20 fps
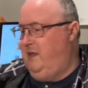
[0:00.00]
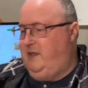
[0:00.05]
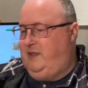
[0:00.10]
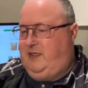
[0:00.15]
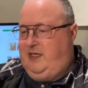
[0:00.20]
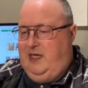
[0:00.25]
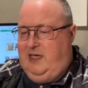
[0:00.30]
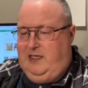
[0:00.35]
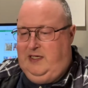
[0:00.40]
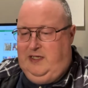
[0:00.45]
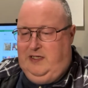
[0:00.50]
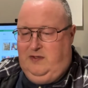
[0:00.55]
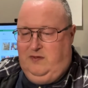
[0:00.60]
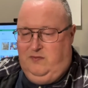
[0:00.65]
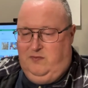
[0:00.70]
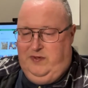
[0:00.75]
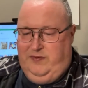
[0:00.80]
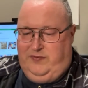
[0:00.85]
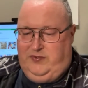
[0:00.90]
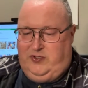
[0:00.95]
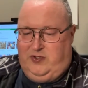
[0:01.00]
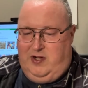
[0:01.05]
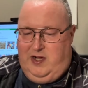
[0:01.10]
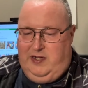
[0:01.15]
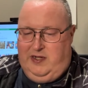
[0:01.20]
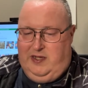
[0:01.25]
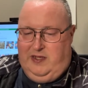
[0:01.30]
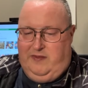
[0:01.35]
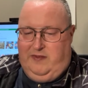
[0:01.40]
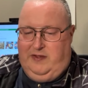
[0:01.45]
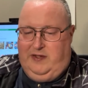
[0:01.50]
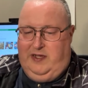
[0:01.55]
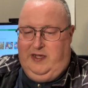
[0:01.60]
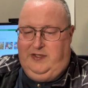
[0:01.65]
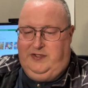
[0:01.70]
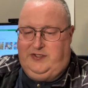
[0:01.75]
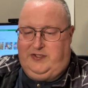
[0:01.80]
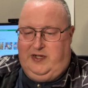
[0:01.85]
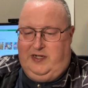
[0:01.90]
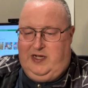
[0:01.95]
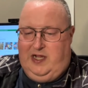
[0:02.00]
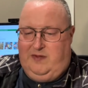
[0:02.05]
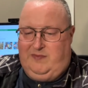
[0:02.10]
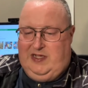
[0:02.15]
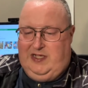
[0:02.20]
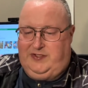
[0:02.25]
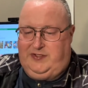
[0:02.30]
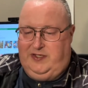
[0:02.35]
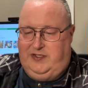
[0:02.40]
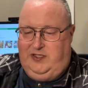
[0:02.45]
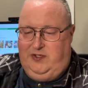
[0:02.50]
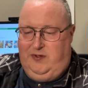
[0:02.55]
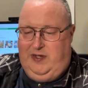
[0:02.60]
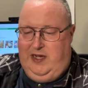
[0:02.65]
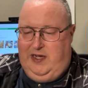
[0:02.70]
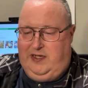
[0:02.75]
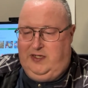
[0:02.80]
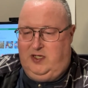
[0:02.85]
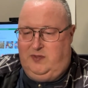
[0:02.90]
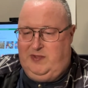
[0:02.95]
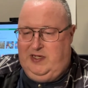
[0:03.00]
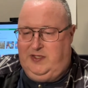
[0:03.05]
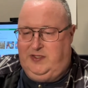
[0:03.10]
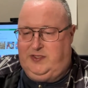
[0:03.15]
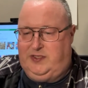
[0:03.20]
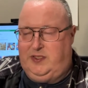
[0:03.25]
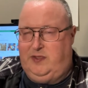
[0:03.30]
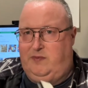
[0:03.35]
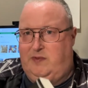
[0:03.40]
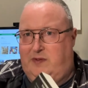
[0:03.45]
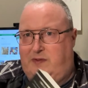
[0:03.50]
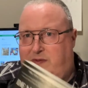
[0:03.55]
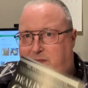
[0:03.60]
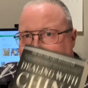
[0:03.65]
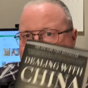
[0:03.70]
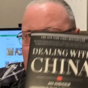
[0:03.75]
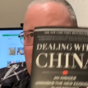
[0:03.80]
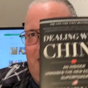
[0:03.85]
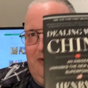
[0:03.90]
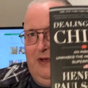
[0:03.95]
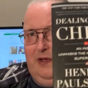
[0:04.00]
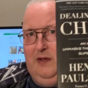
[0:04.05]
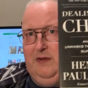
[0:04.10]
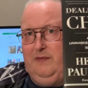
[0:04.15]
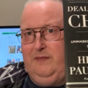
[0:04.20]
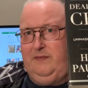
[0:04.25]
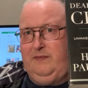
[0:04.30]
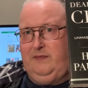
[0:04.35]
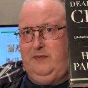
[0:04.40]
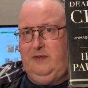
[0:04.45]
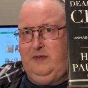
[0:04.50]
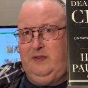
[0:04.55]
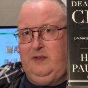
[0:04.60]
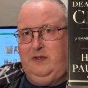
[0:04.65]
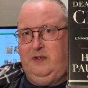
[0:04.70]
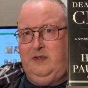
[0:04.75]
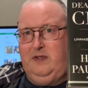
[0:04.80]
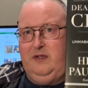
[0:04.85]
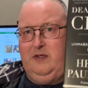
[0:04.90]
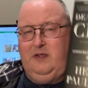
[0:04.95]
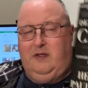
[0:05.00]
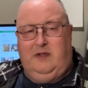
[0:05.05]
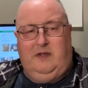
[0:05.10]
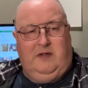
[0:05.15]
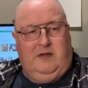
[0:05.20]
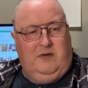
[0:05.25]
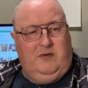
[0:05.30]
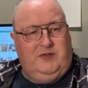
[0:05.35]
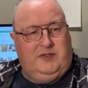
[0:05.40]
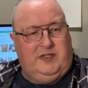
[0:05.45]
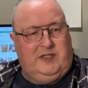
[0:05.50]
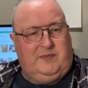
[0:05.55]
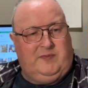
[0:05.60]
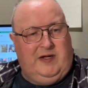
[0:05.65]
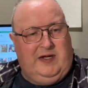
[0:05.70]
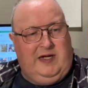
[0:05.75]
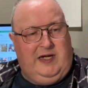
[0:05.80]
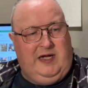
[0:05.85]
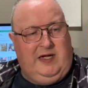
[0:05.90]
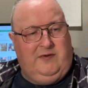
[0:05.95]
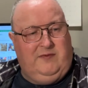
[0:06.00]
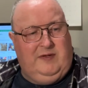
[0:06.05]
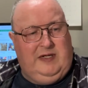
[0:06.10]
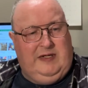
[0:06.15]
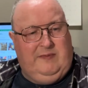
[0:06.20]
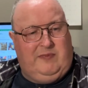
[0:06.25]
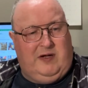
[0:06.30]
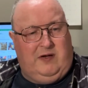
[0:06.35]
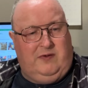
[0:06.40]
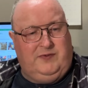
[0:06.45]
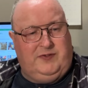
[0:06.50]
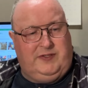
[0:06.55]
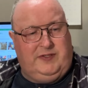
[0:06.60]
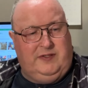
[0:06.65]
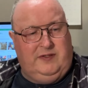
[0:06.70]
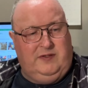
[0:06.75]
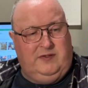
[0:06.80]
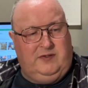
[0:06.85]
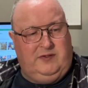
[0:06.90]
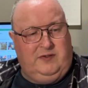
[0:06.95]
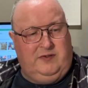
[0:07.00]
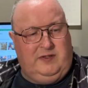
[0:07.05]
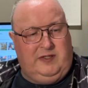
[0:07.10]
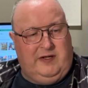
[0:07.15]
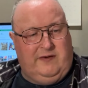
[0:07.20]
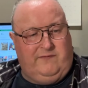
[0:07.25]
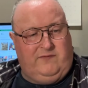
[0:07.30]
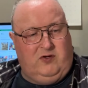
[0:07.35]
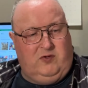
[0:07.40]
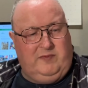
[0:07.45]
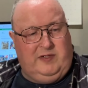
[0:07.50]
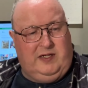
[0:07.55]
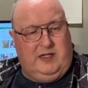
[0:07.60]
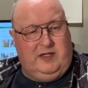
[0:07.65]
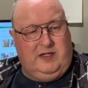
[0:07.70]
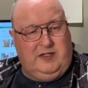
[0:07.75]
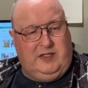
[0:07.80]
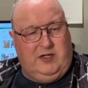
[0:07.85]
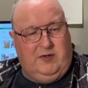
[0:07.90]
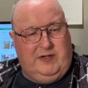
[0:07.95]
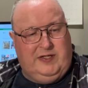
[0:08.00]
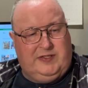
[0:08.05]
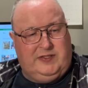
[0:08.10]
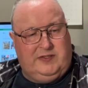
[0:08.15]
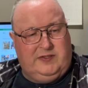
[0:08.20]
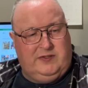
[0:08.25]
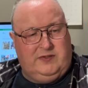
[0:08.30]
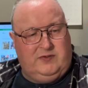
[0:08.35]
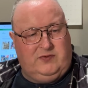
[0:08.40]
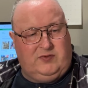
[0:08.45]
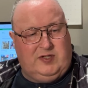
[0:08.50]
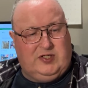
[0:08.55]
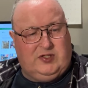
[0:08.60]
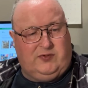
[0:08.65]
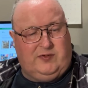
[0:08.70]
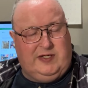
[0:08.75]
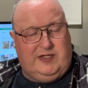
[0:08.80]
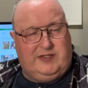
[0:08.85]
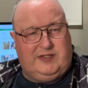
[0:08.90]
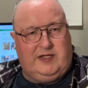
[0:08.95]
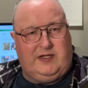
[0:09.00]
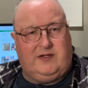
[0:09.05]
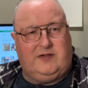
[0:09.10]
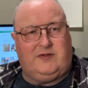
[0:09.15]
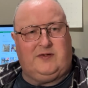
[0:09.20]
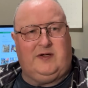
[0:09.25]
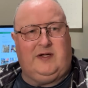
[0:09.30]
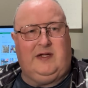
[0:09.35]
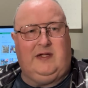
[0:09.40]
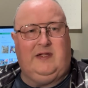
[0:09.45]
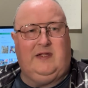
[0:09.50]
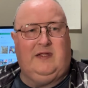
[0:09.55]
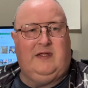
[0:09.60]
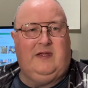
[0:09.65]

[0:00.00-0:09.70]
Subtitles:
Dealing with China, the insider amassed a new economic superpower. Who's this by Henry Paulson Jr., former US Treasury Secretary.